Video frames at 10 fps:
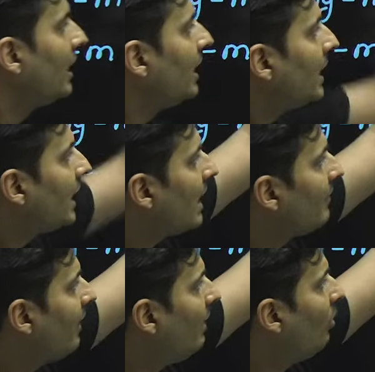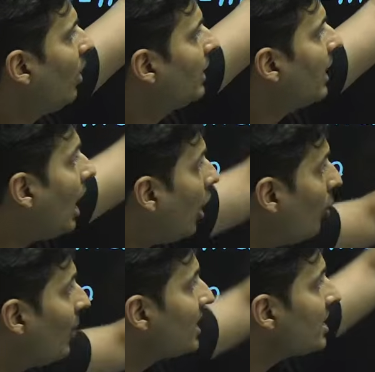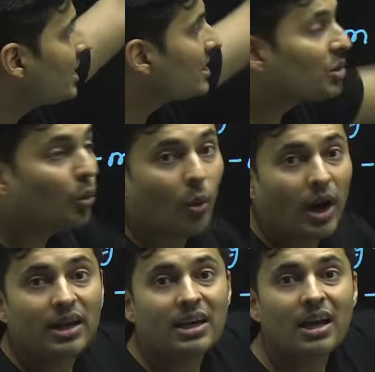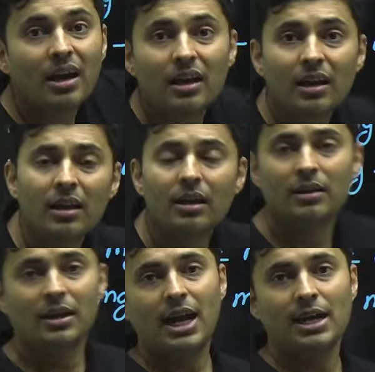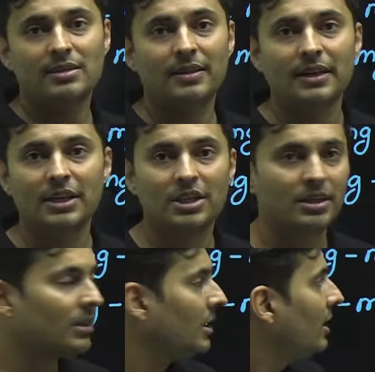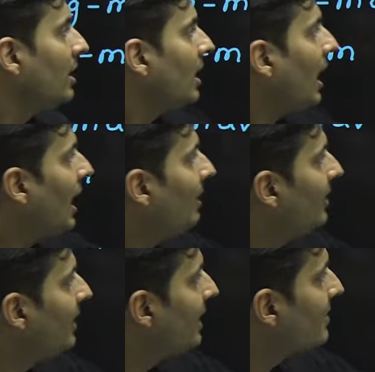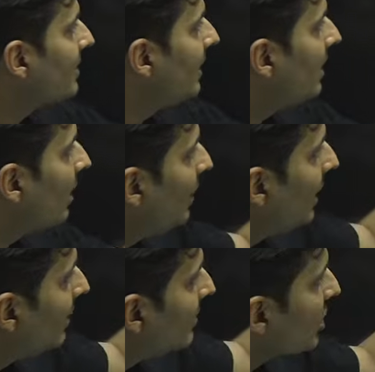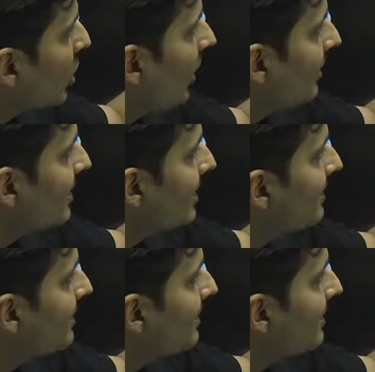If I want how much is vertical acceleration, I will take centripetal's cos 60